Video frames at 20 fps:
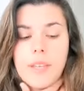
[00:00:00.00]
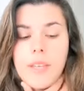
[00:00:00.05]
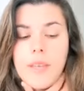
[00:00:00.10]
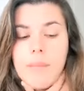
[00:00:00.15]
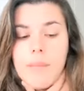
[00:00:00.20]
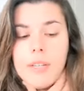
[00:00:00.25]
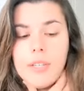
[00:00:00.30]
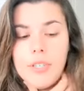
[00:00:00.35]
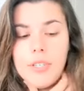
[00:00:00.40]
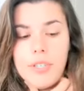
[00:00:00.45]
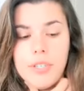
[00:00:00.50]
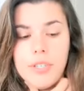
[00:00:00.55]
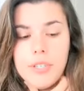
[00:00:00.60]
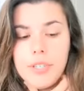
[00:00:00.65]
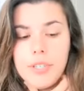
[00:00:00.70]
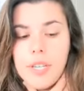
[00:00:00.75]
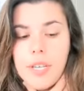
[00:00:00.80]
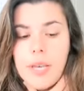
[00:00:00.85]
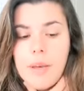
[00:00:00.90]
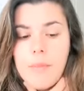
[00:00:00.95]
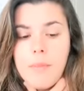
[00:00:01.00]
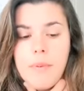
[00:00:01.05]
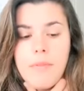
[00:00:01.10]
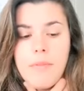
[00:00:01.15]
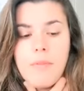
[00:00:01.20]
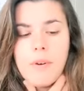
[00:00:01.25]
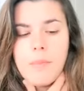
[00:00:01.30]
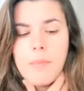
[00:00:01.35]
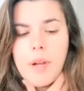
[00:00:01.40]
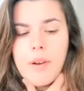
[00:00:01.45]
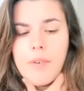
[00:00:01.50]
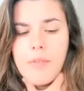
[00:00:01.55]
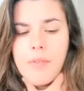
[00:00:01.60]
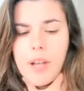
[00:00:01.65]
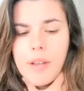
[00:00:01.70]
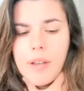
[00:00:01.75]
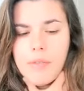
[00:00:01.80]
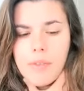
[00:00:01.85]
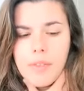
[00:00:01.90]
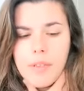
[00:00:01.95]
He mentions, before my
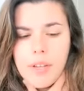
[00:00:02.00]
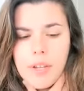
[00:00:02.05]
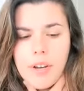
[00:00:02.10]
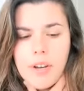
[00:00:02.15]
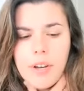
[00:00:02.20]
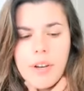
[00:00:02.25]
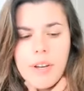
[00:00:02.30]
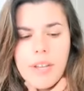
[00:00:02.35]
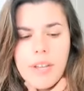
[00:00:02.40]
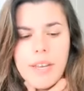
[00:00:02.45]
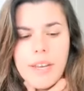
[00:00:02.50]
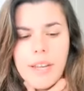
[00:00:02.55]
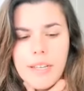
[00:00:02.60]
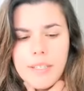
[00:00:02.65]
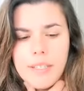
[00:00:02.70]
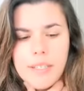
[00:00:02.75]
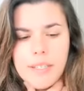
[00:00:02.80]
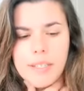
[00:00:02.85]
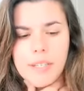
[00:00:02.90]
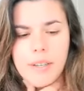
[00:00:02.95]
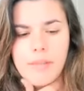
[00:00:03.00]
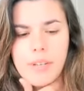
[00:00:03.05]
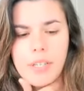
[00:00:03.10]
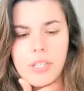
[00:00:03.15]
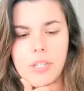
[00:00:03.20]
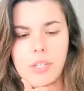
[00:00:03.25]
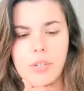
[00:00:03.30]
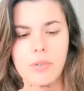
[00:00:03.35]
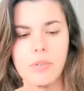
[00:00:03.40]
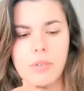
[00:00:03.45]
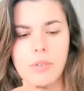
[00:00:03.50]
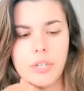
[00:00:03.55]
arrival there in 1972,